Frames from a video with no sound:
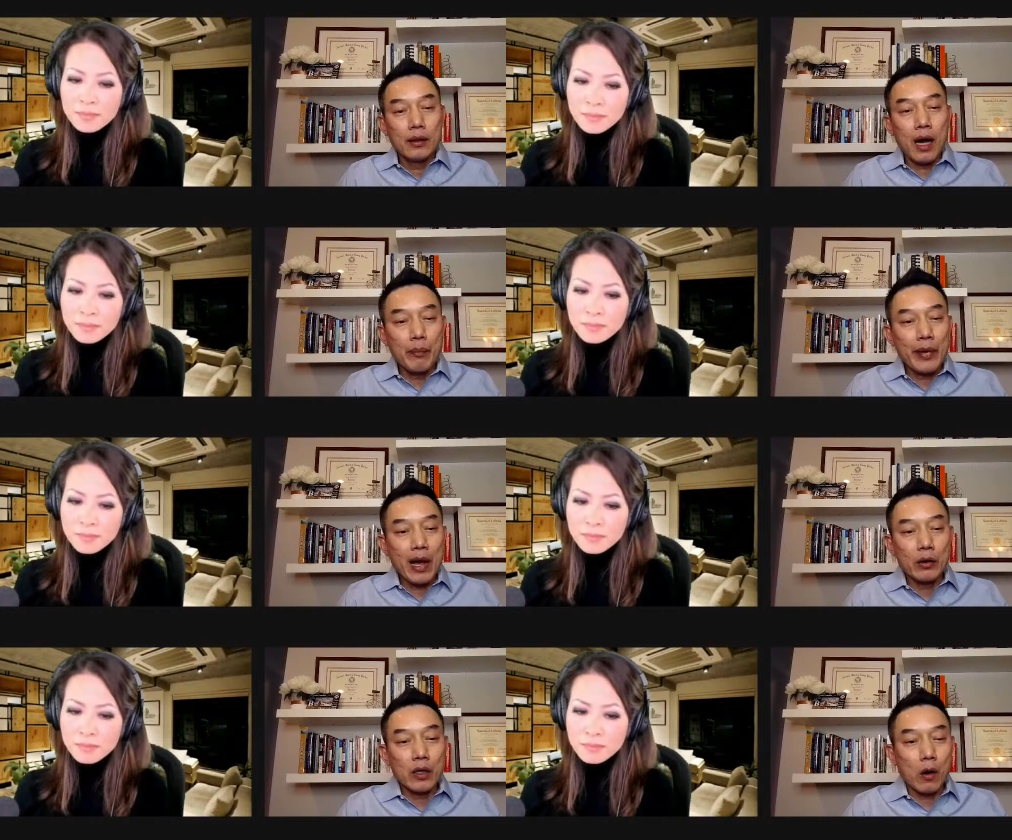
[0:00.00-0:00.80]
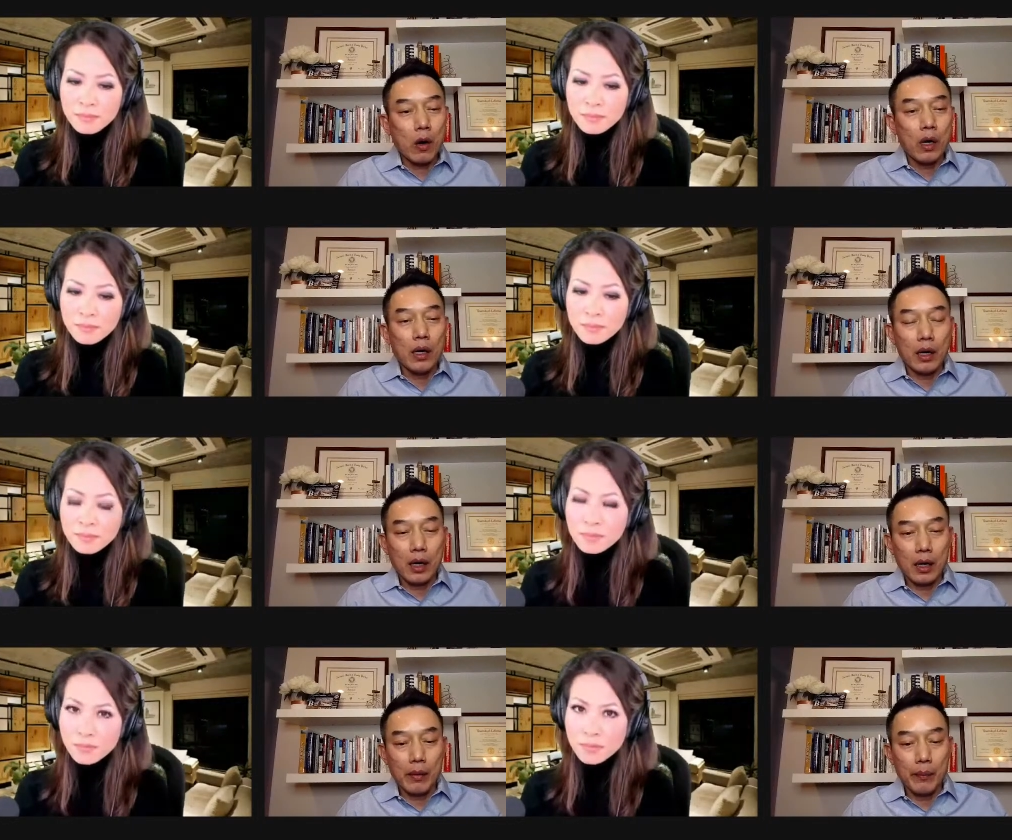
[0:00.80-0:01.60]
Speaker 1: compound or
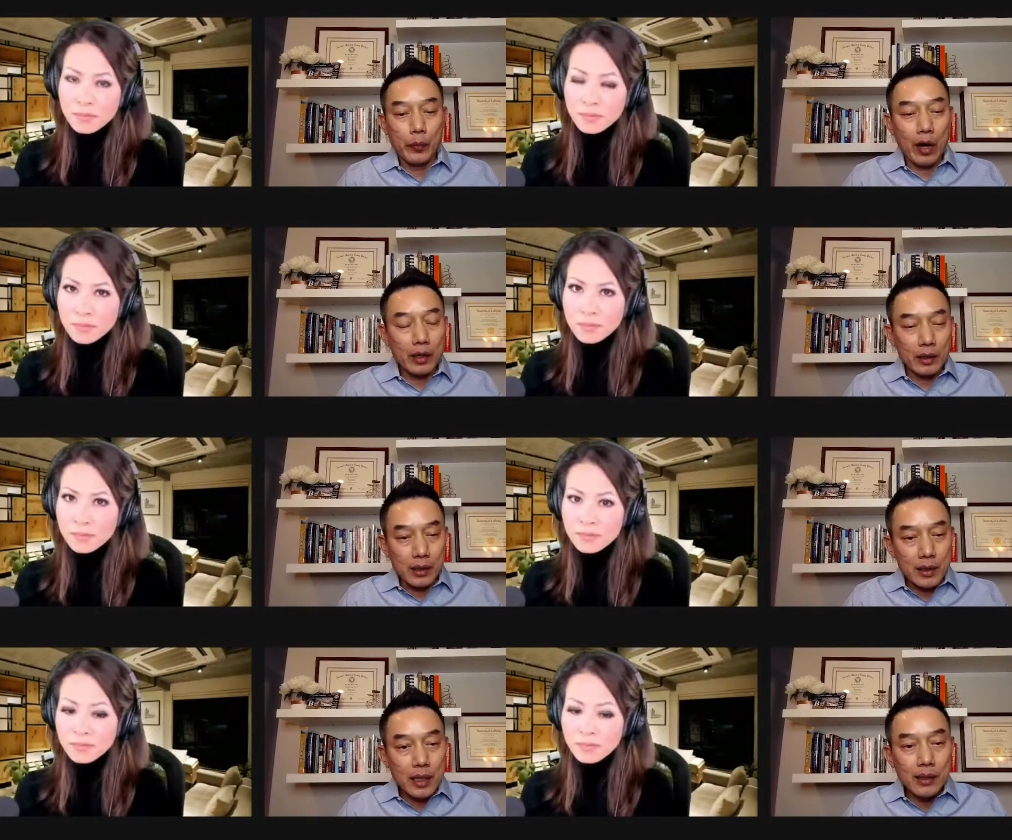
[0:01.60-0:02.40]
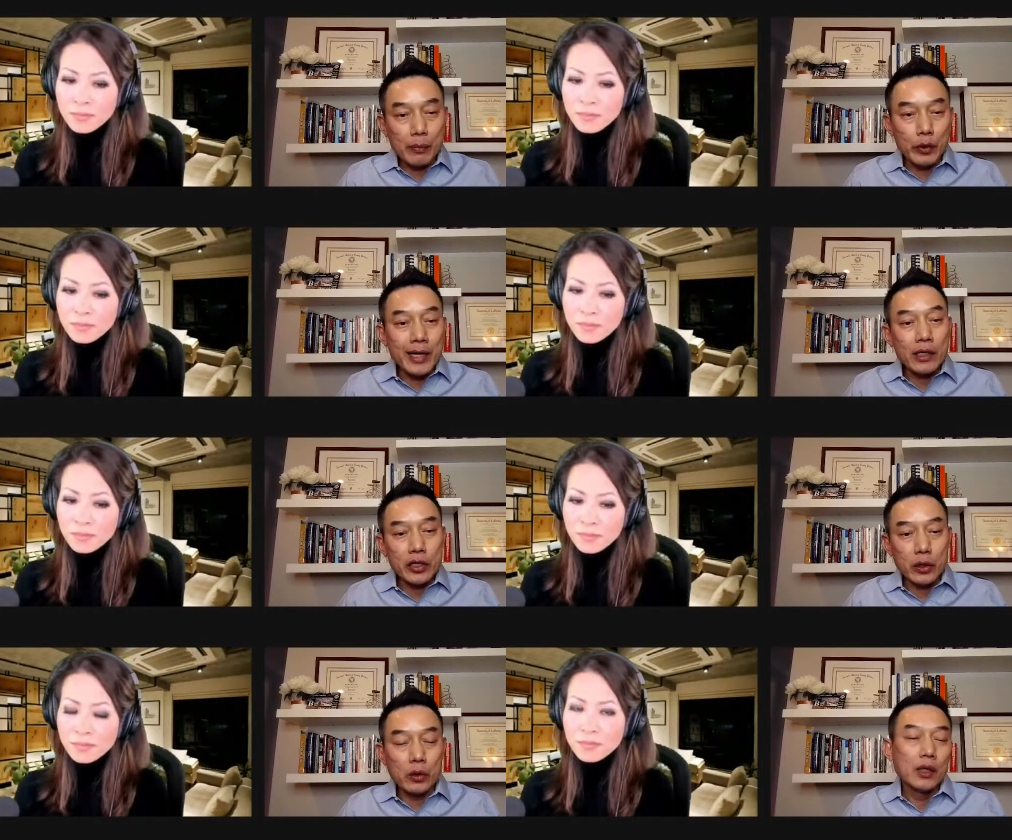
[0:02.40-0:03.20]
uh, product in the skin that protects
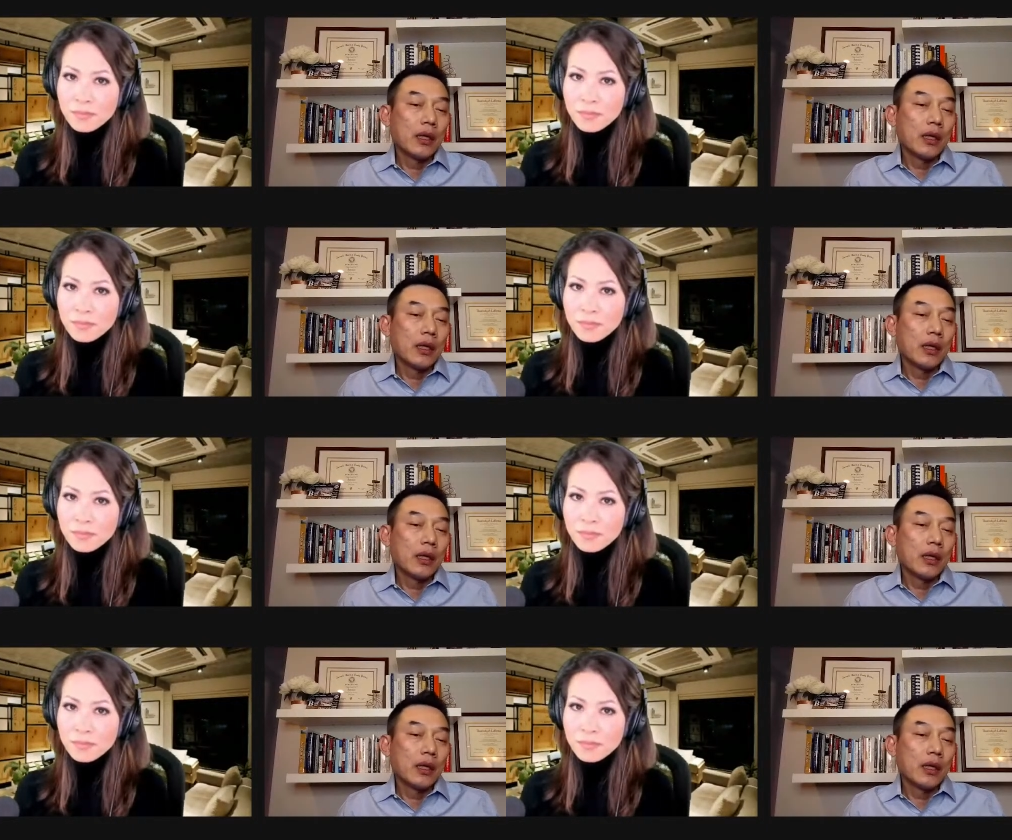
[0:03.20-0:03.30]
you.